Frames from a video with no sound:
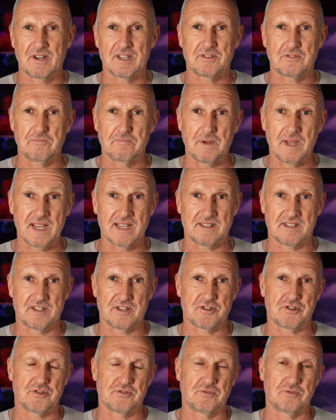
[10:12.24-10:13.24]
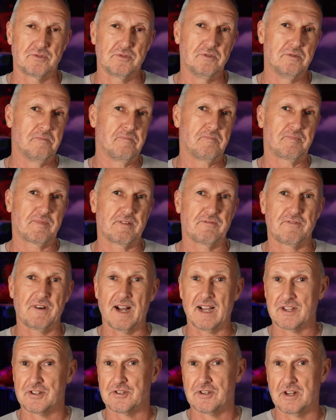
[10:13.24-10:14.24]
what to pay attention to,
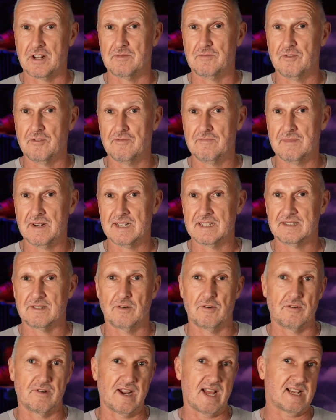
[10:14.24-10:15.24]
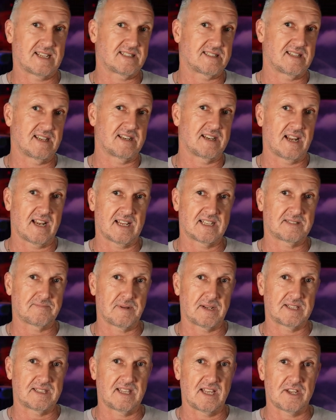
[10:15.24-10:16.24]
functional movement or external
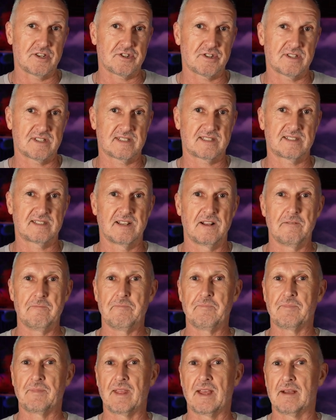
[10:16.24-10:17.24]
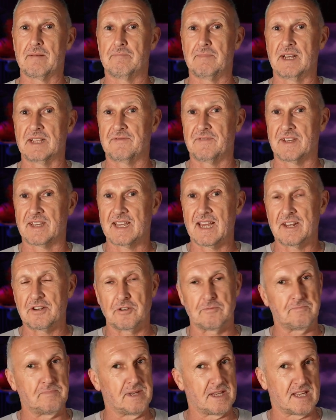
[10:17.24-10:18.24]
expectations, but we
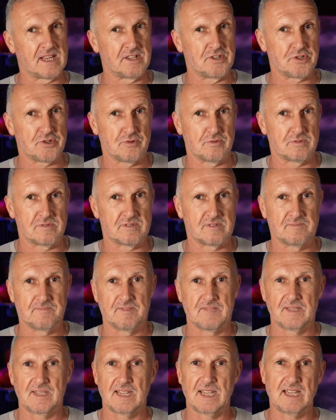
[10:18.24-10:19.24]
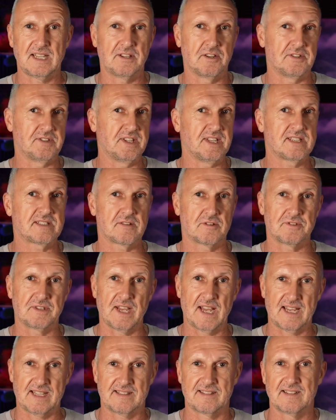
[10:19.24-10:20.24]
cannot pick and choose, either this or
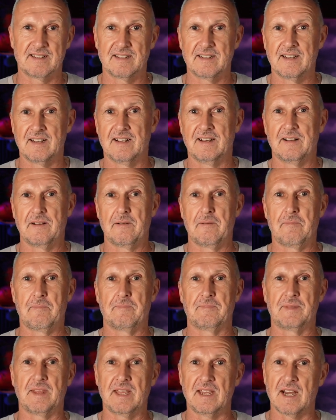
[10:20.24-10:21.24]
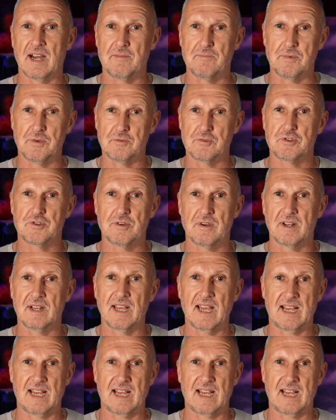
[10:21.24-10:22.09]
that. They are mutually